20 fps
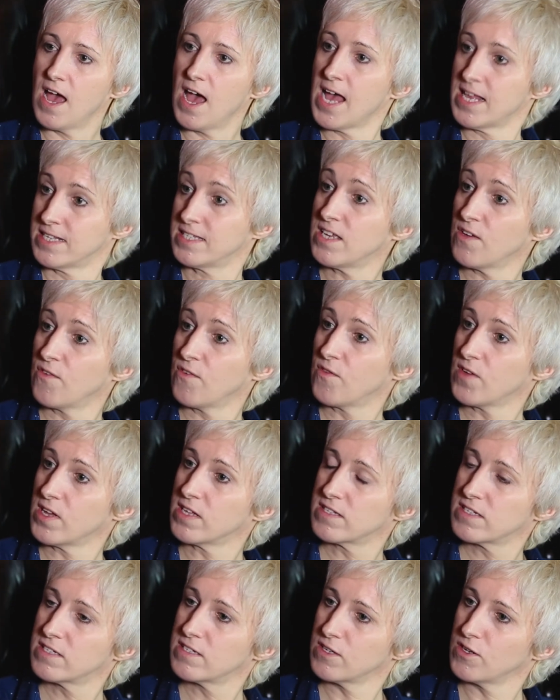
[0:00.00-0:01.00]
as if
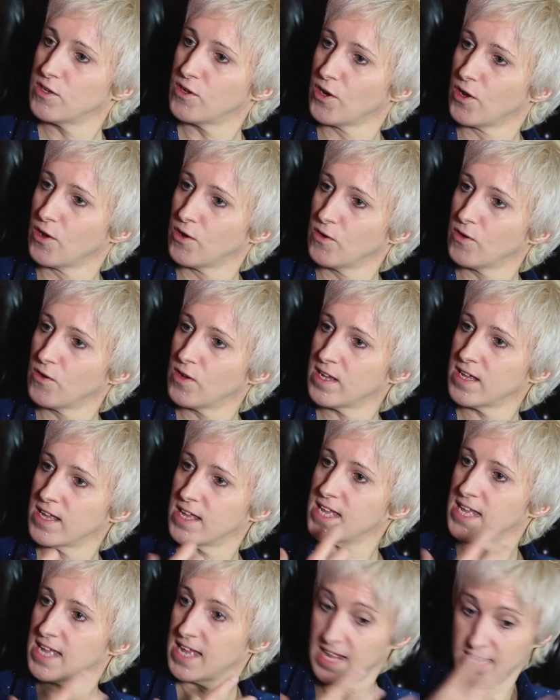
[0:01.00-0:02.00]
it's, you know,
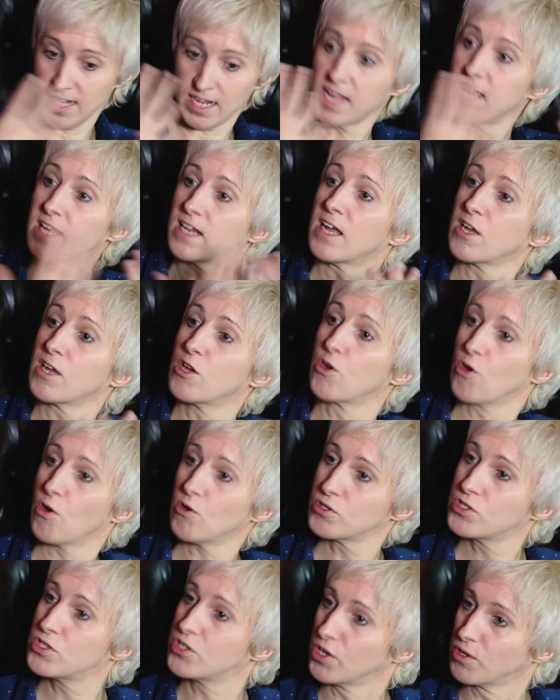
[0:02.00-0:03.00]
like a
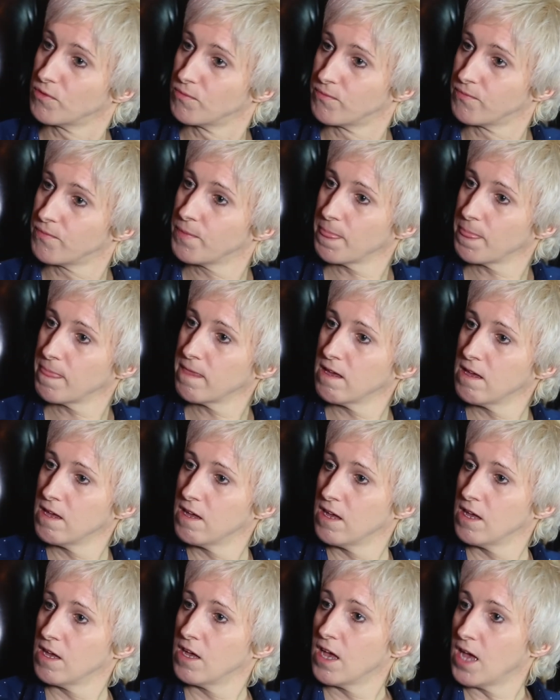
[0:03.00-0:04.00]
costume,
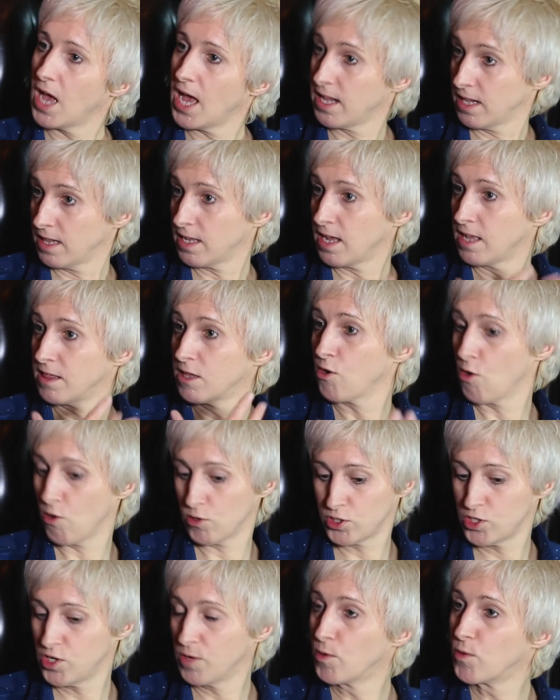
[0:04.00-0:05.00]
and the
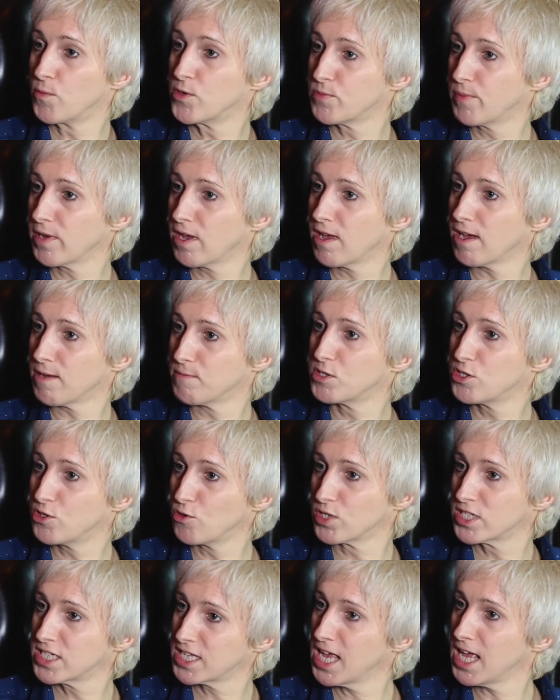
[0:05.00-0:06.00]
costume almost becomes
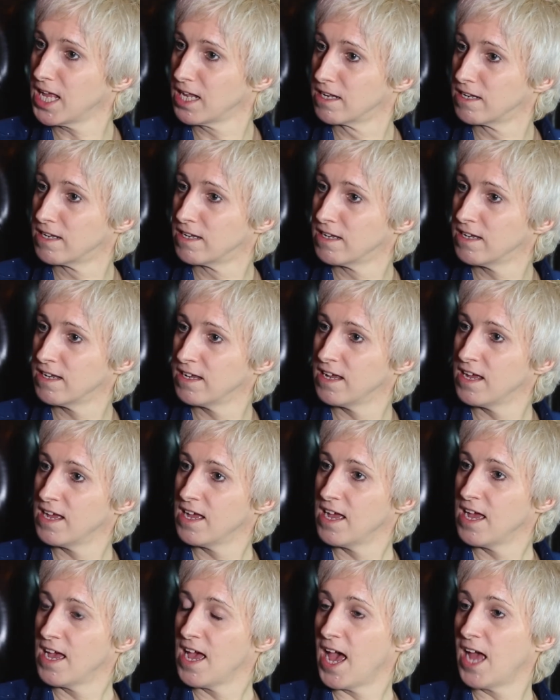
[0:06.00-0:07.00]
your skin,
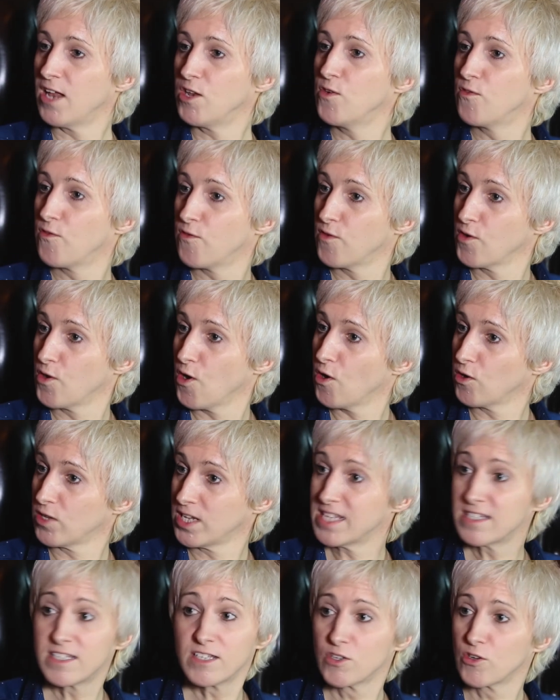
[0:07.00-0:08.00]
and you've
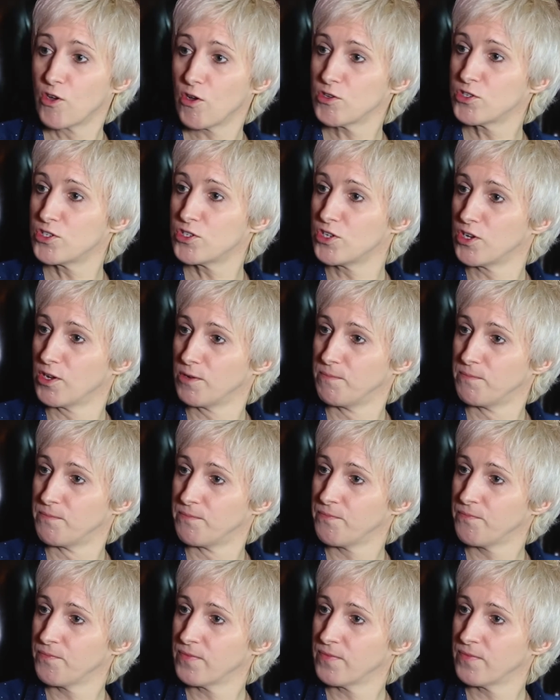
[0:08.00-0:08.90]
forgotten this is a costume.